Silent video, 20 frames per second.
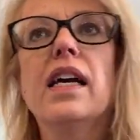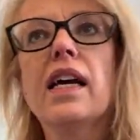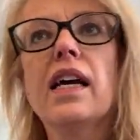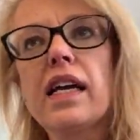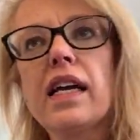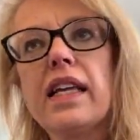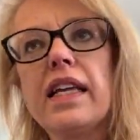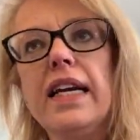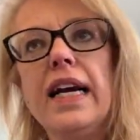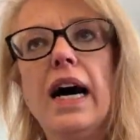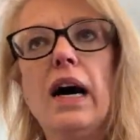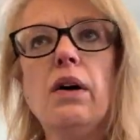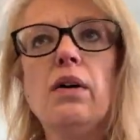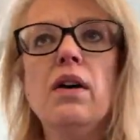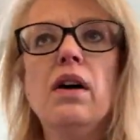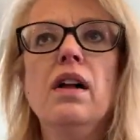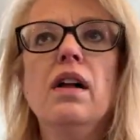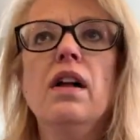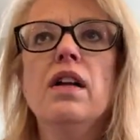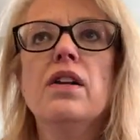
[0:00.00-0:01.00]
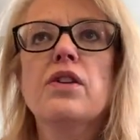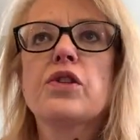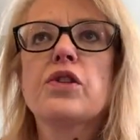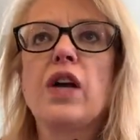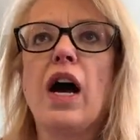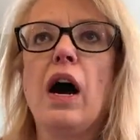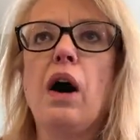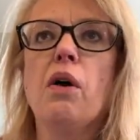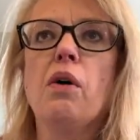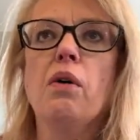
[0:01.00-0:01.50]
You know,
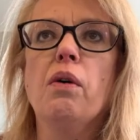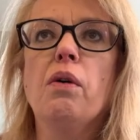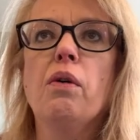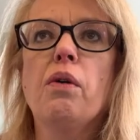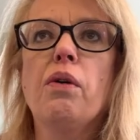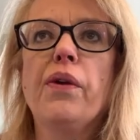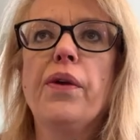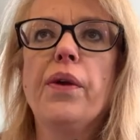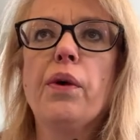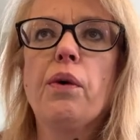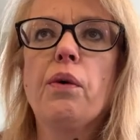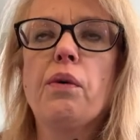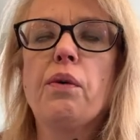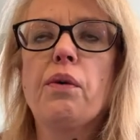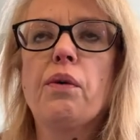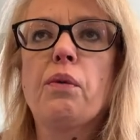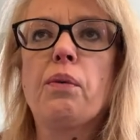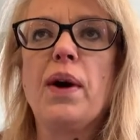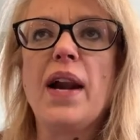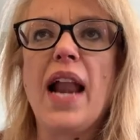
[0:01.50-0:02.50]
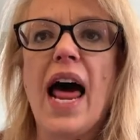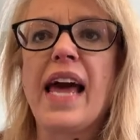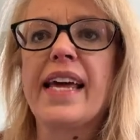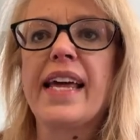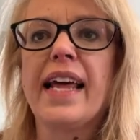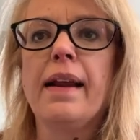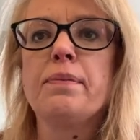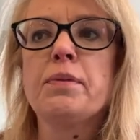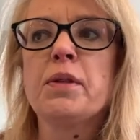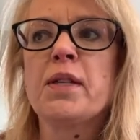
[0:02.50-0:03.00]
so when I
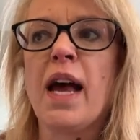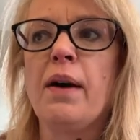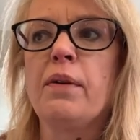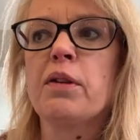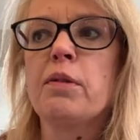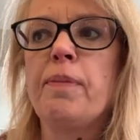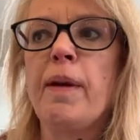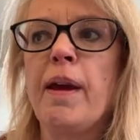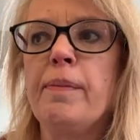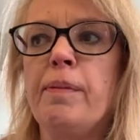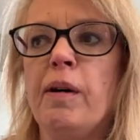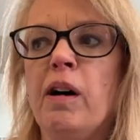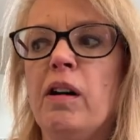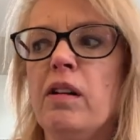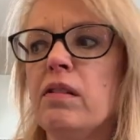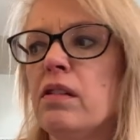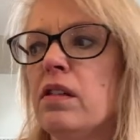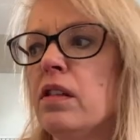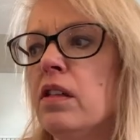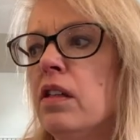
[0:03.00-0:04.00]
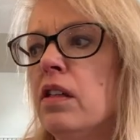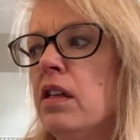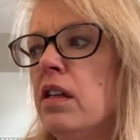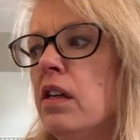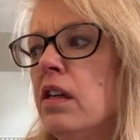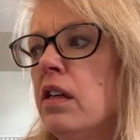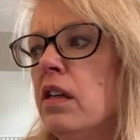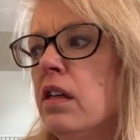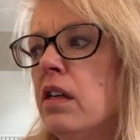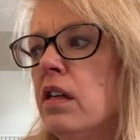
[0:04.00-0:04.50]
get upset with people
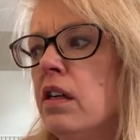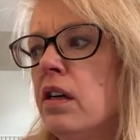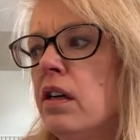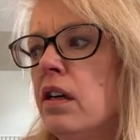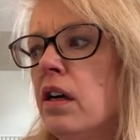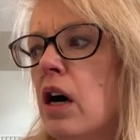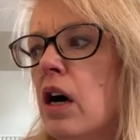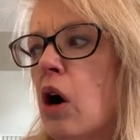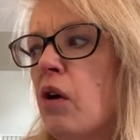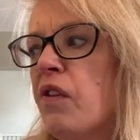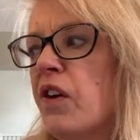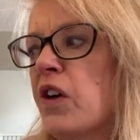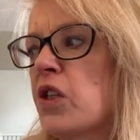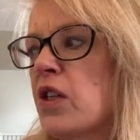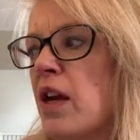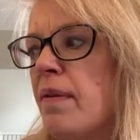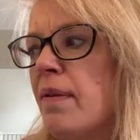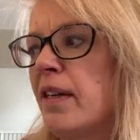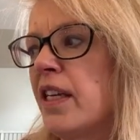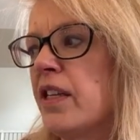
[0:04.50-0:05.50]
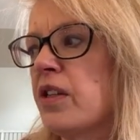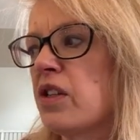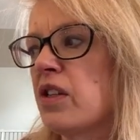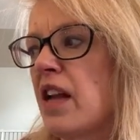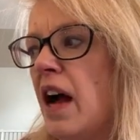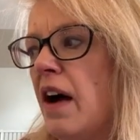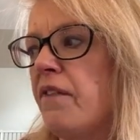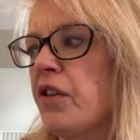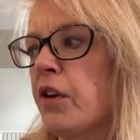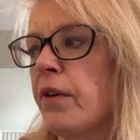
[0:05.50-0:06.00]
over some of this
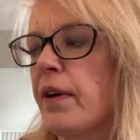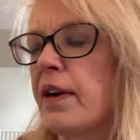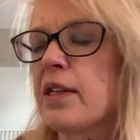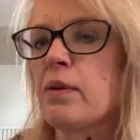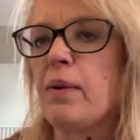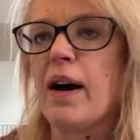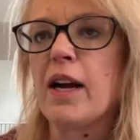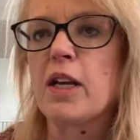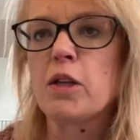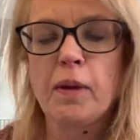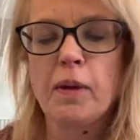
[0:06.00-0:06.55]
stuff, the reason why is